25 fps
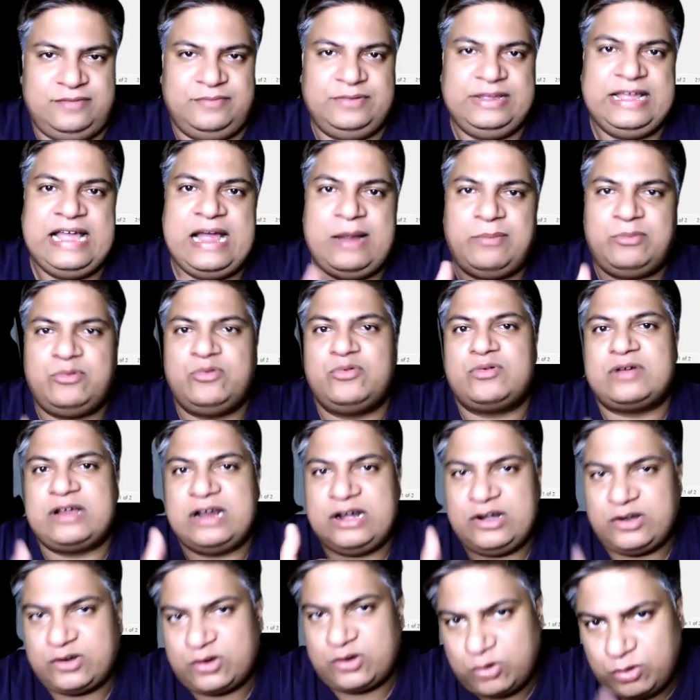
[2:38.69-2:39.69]
We have to
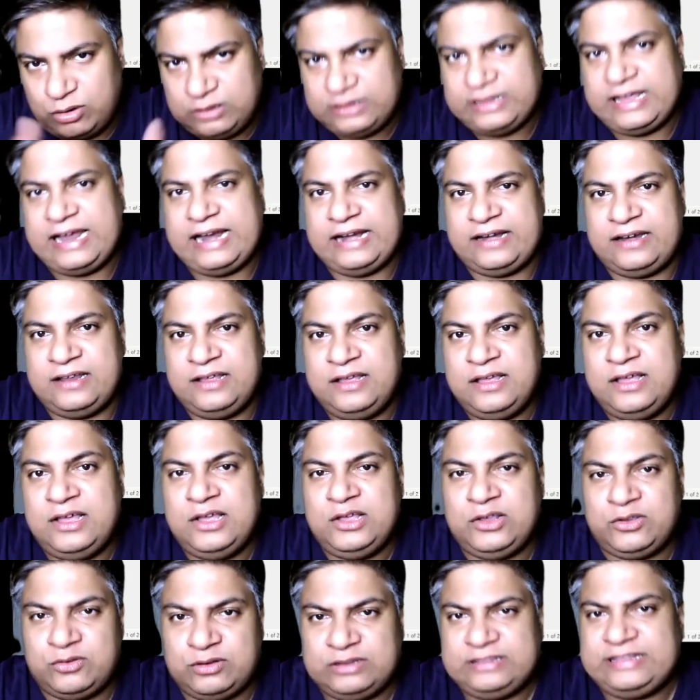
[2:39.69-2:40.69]
control that.
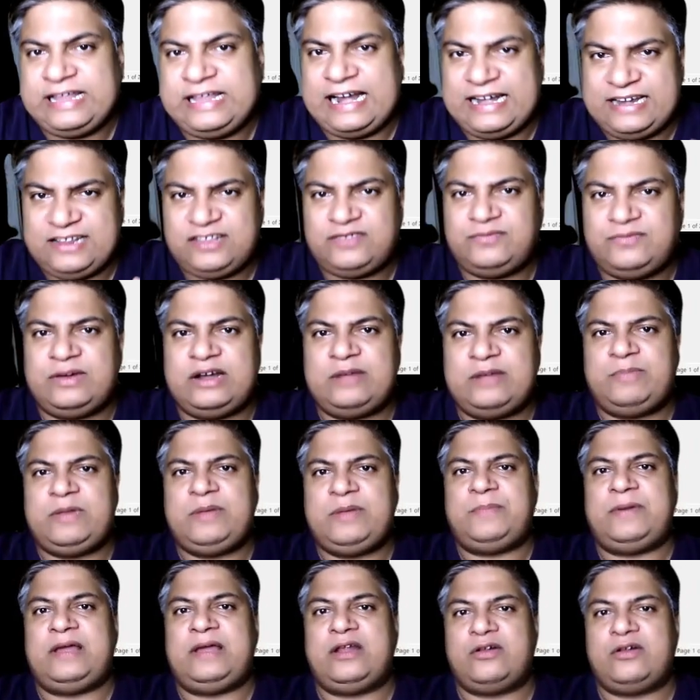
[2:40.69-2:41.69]
So that is what
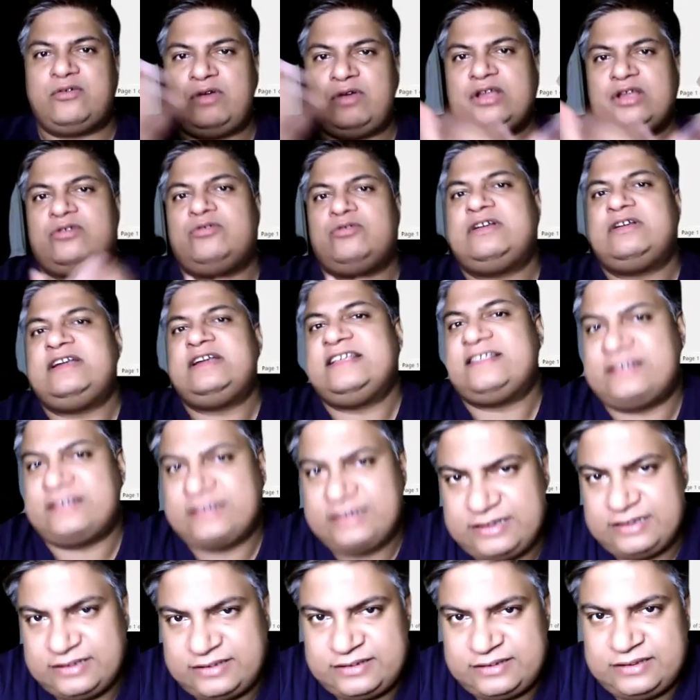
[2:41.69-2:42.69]
people are going to
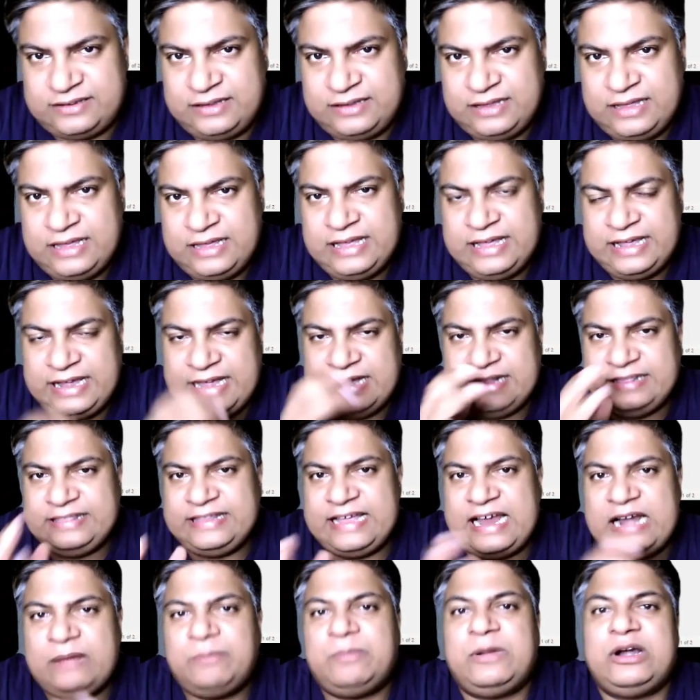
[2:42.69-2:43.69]
discuss in
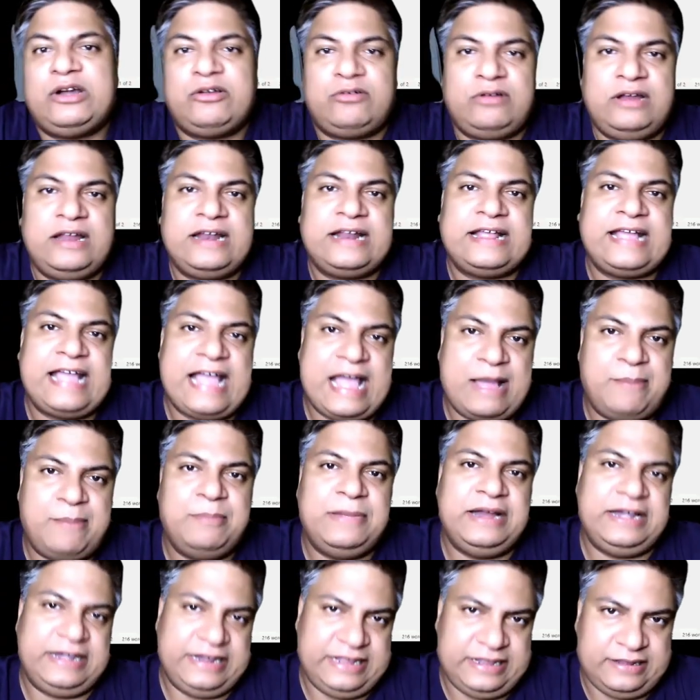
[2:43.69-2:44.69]
that particular
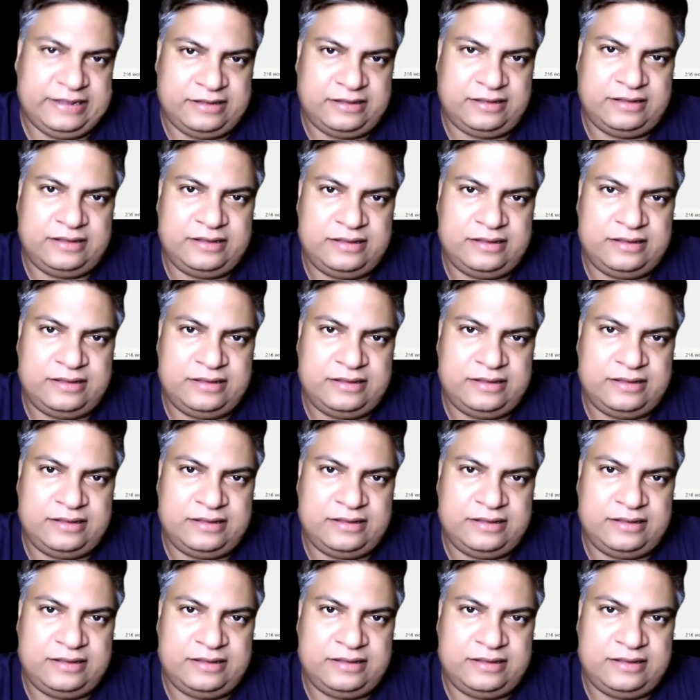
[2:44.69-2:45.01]
CAB meeting.